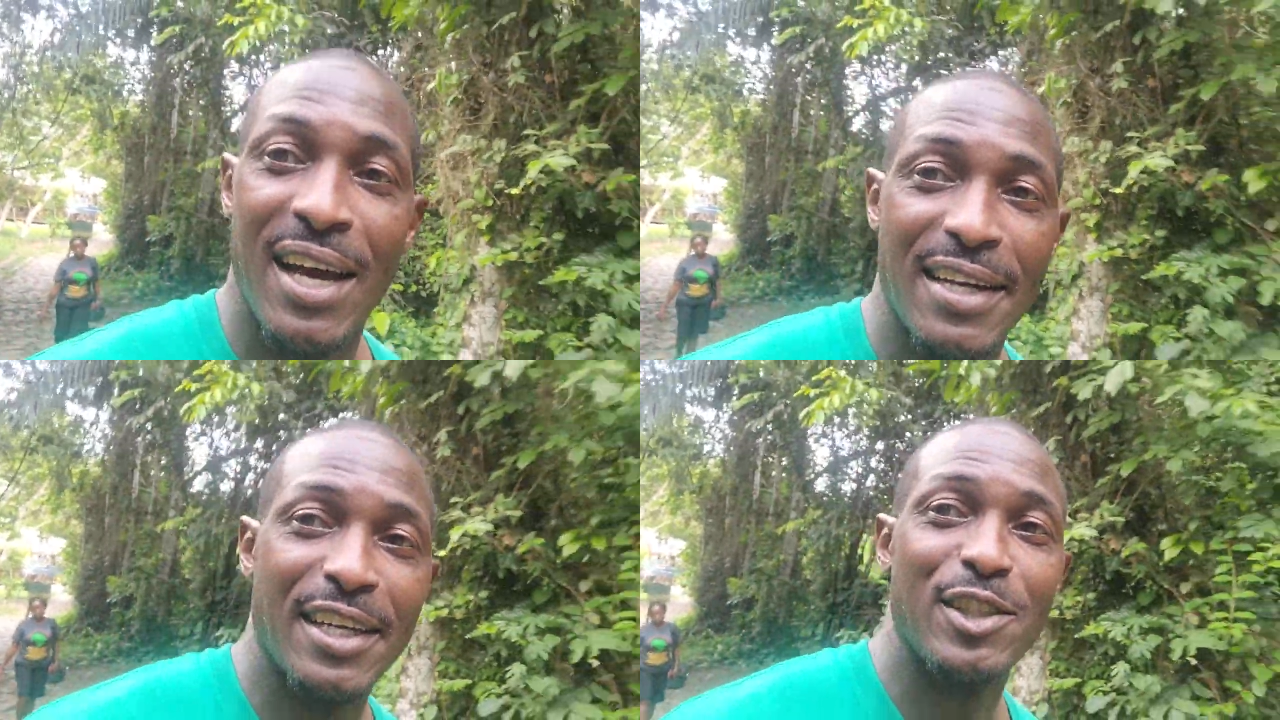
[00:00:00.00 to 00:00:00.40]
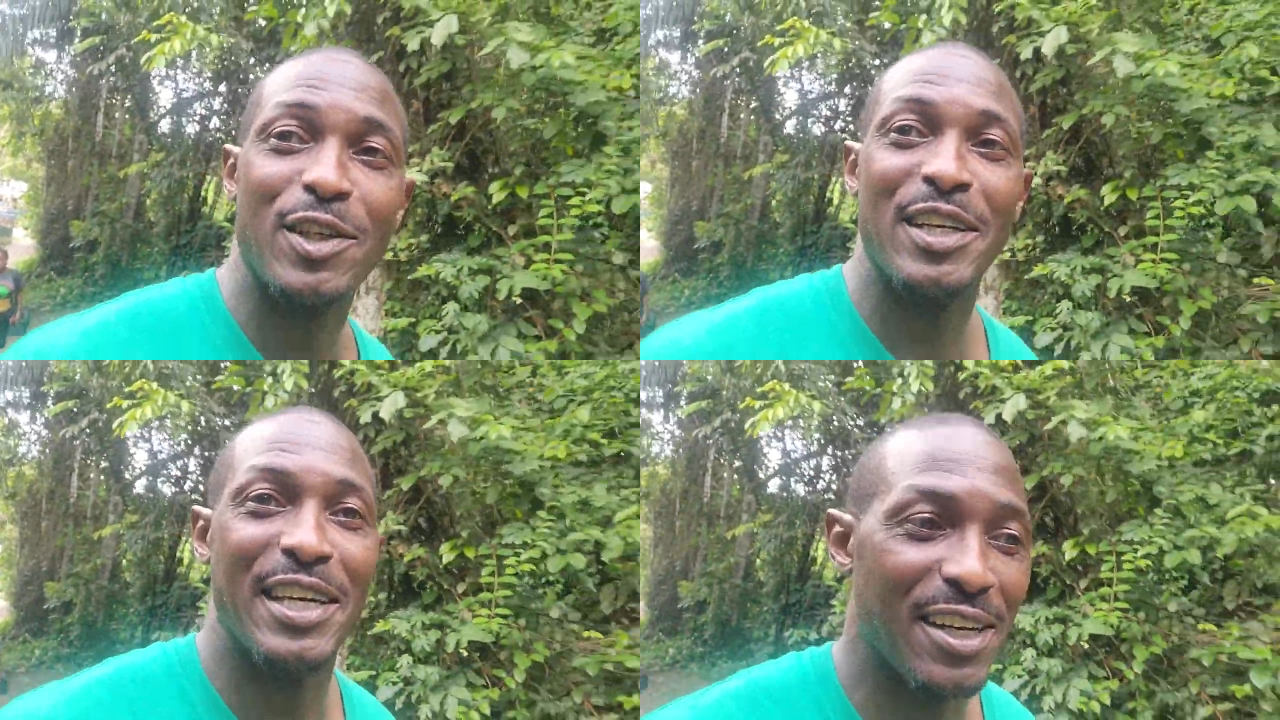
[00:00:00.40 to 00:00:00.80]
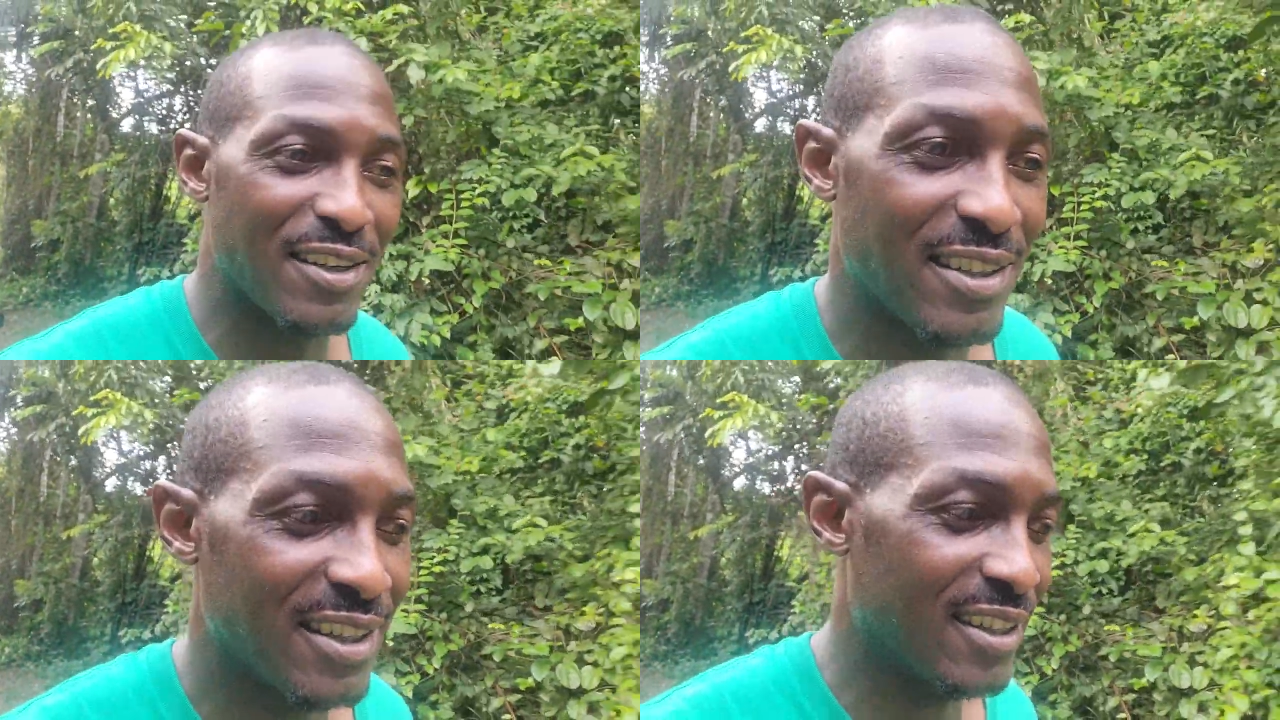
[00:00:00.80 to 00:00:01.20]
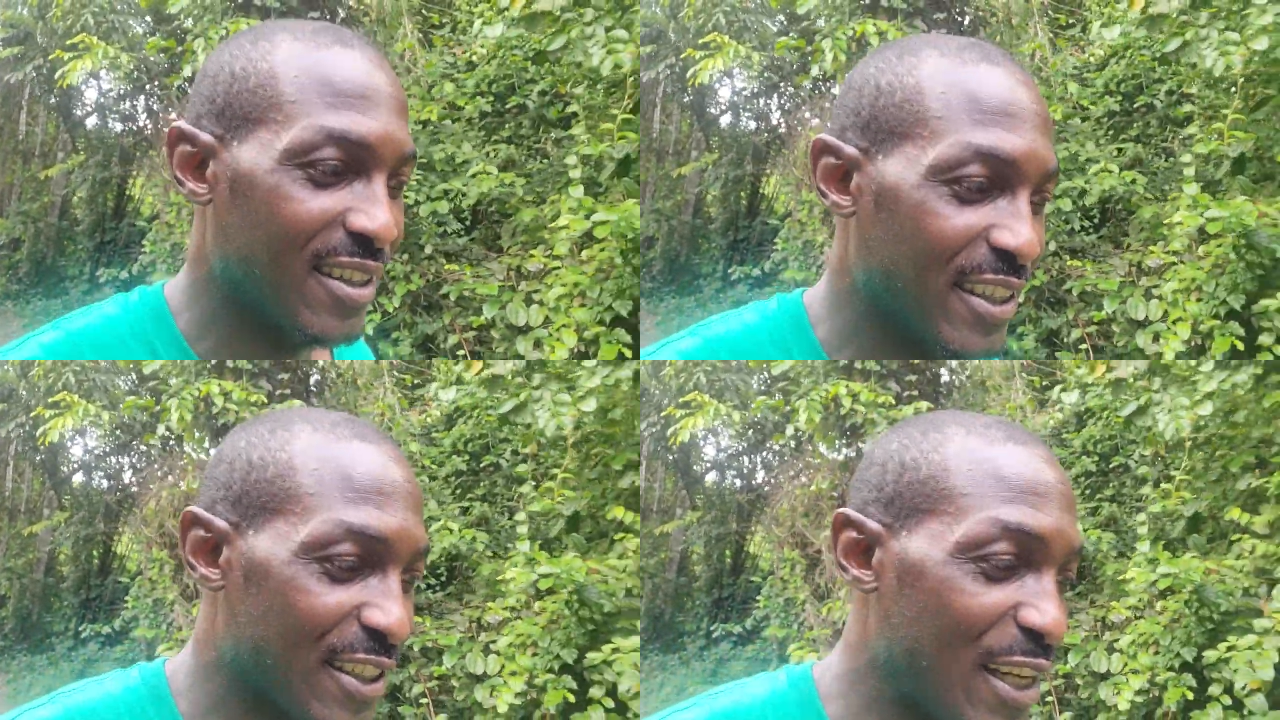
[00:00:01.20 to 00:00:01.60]
And as you can hear,
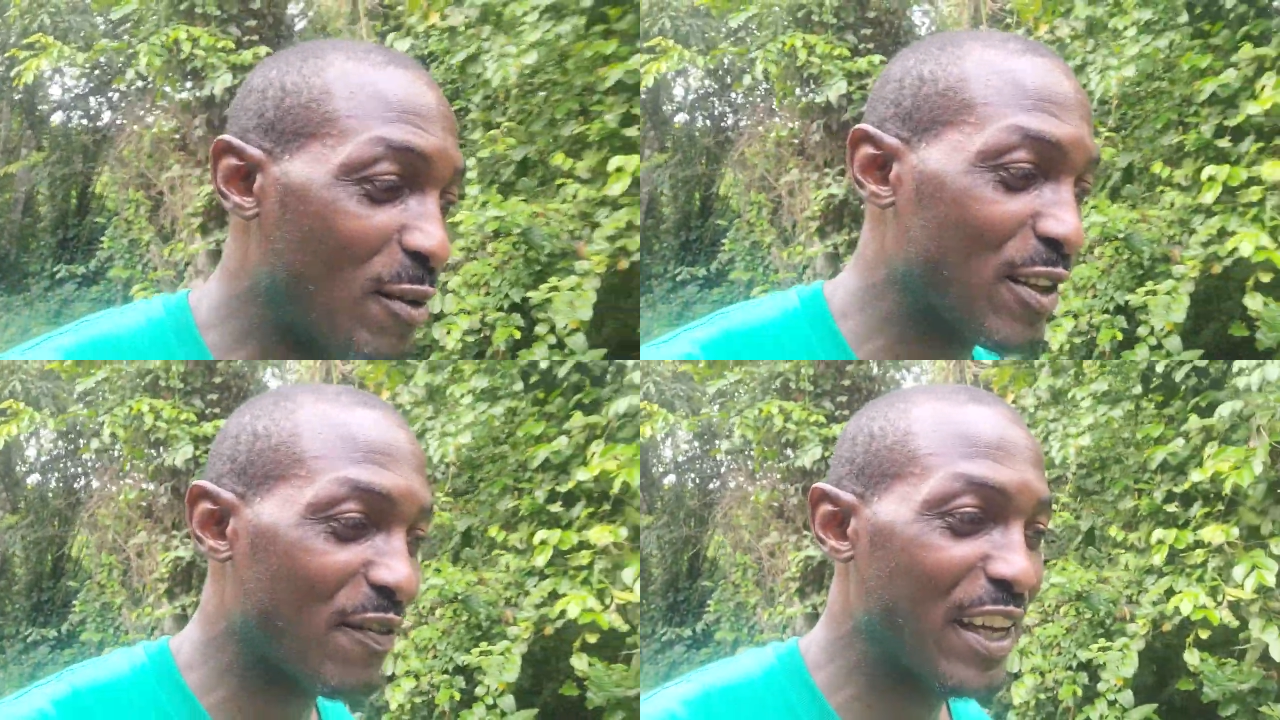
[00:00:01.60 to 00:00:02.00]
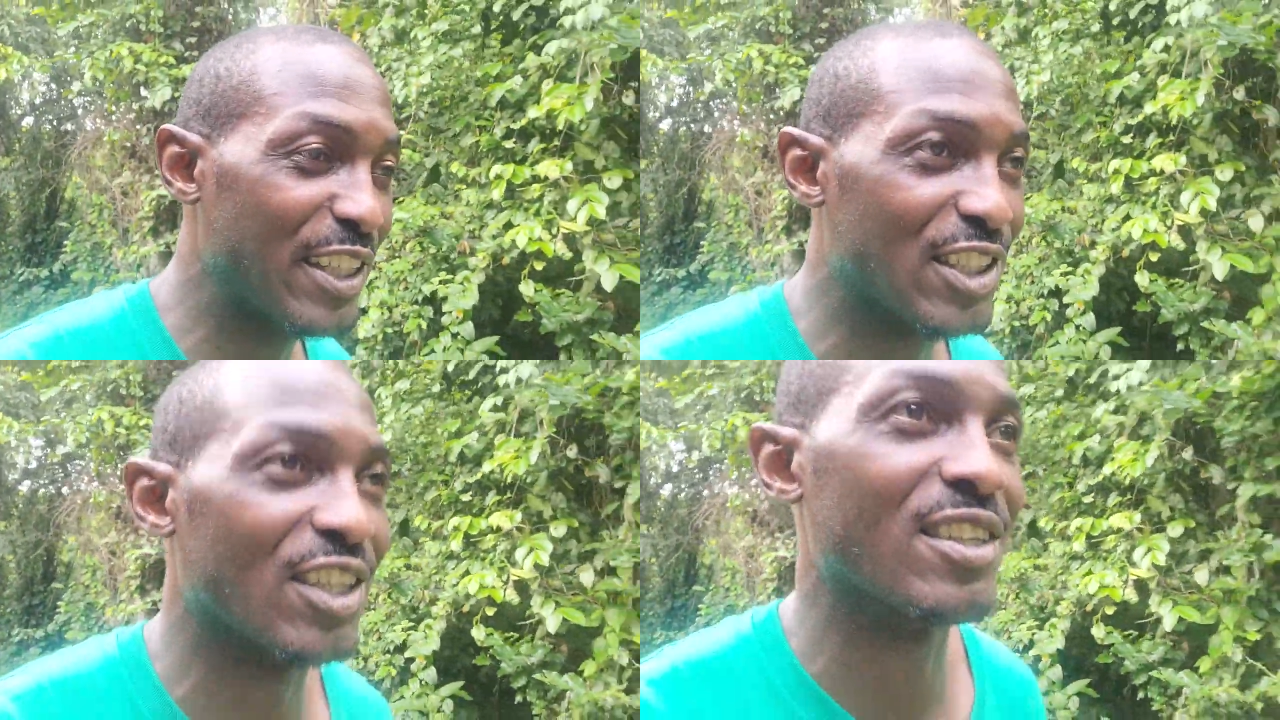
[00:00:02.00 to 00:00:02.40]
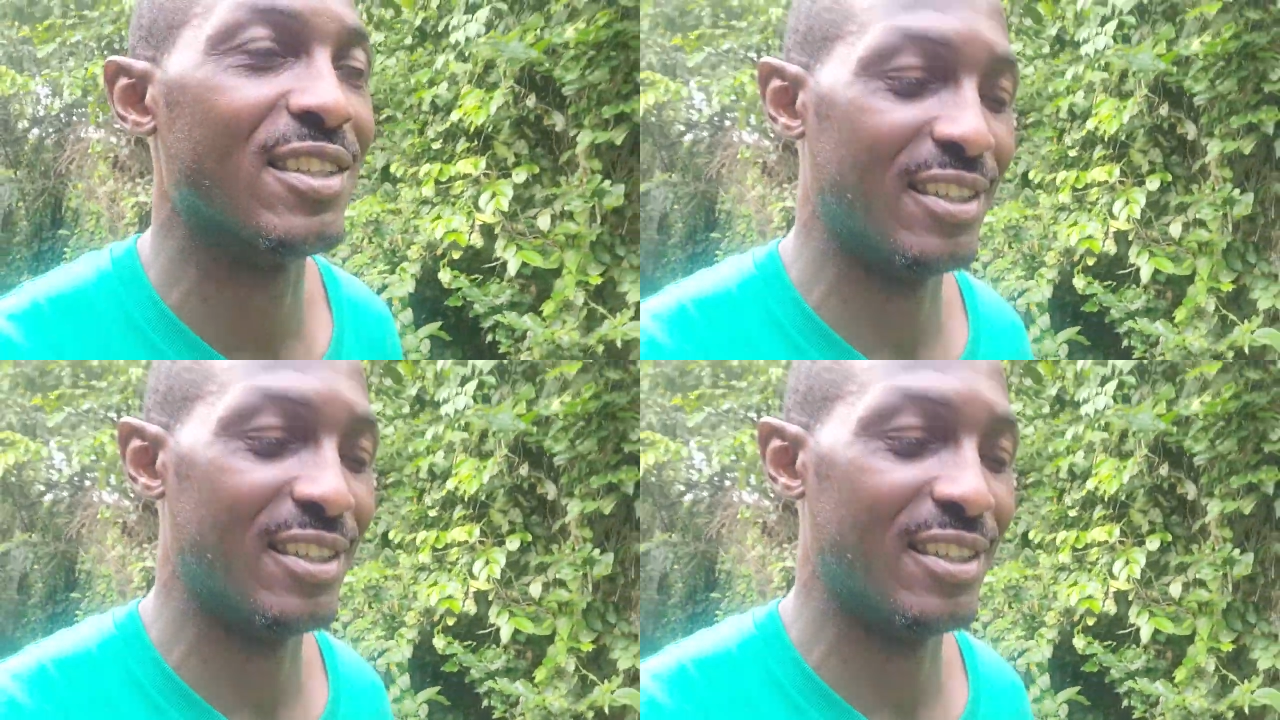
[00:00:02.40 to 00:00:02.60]
the sounds of nature